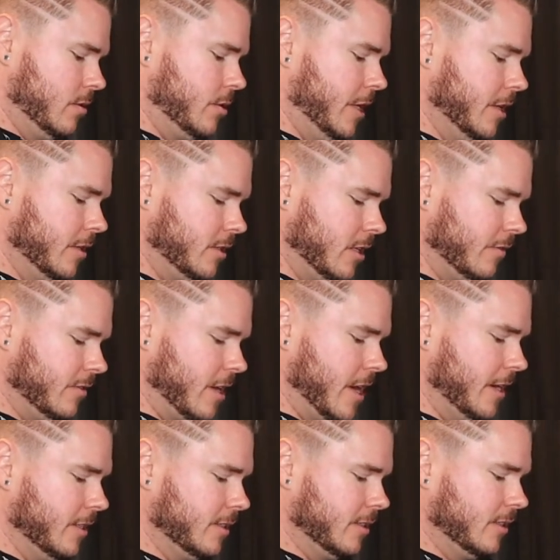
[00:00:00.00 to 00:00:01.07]
Treat yourself
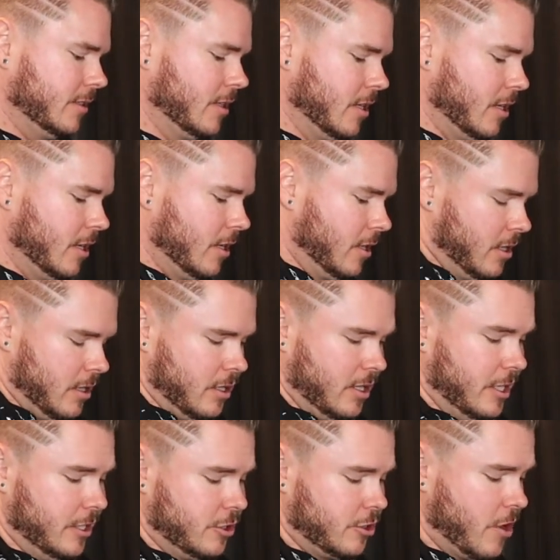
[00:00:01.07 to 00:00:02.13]
nice.
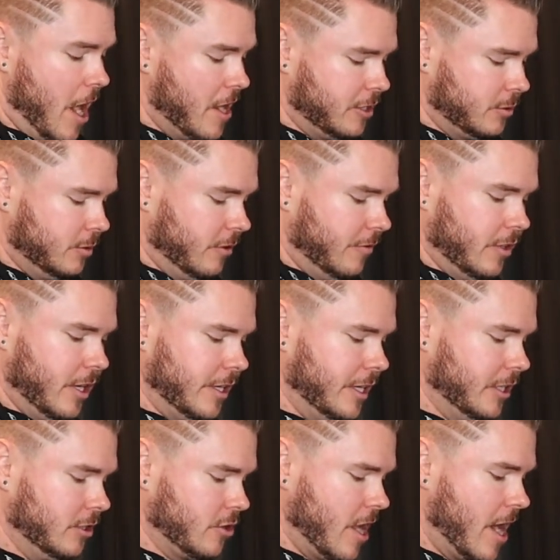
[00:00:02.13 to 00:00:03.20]
Eat trash when you feel like
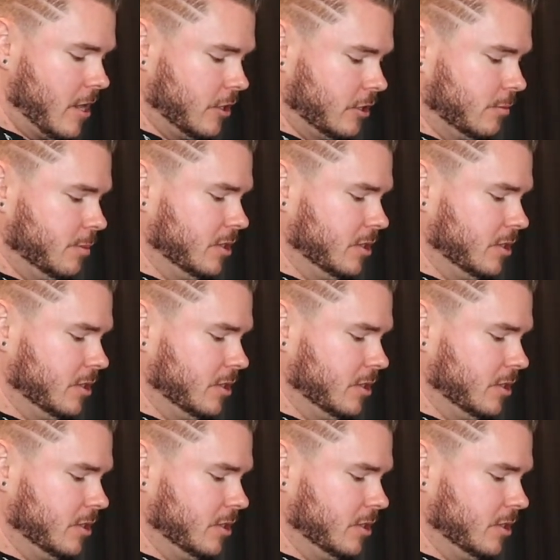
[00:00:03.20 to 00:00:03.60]
eating trash,